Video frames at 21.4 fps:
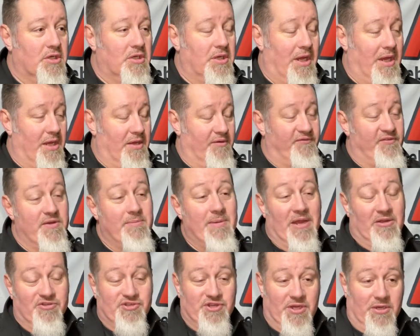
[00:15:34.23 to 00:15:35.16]
a
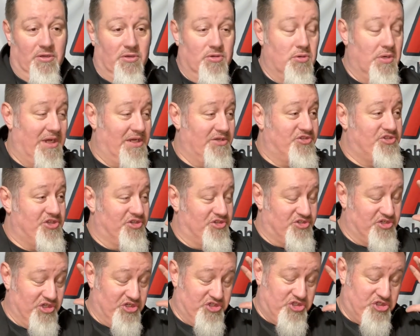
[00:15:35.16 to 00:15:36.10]
female singer who has just
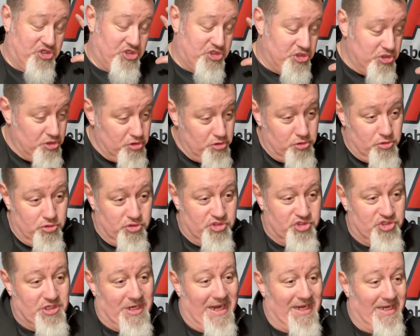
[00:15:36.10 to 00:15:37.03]
this huge,
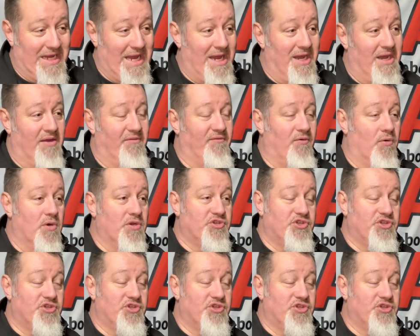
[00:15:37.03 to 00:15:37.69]
gigantic voice.